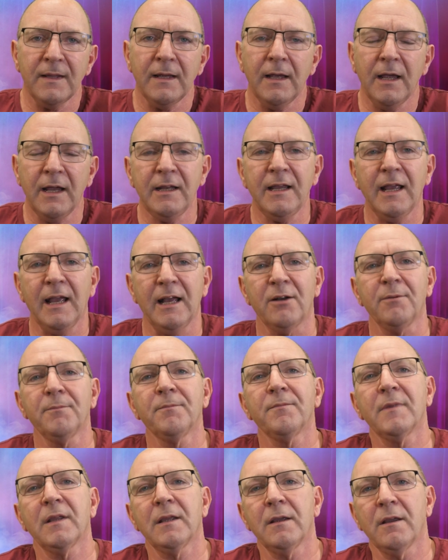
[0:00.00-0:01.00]
Anyhow,
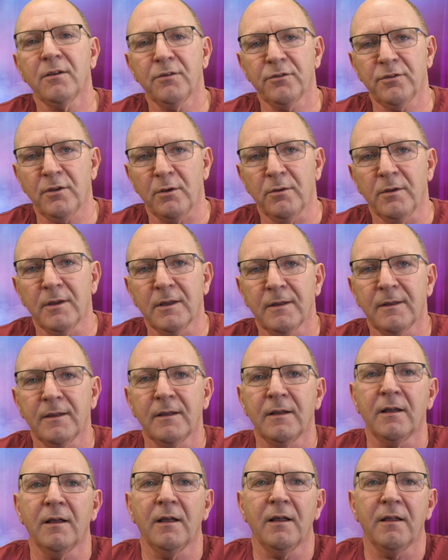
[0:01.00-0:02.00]
so
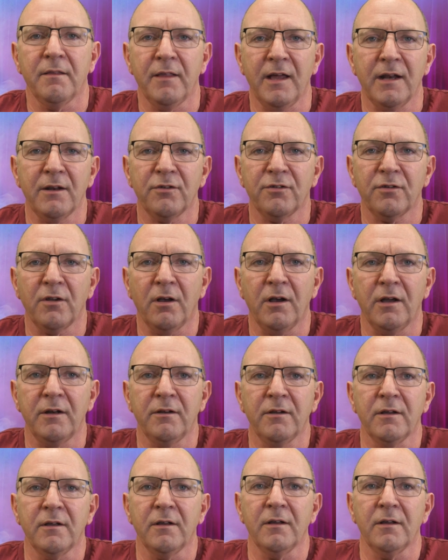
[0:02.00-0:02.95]
that aside,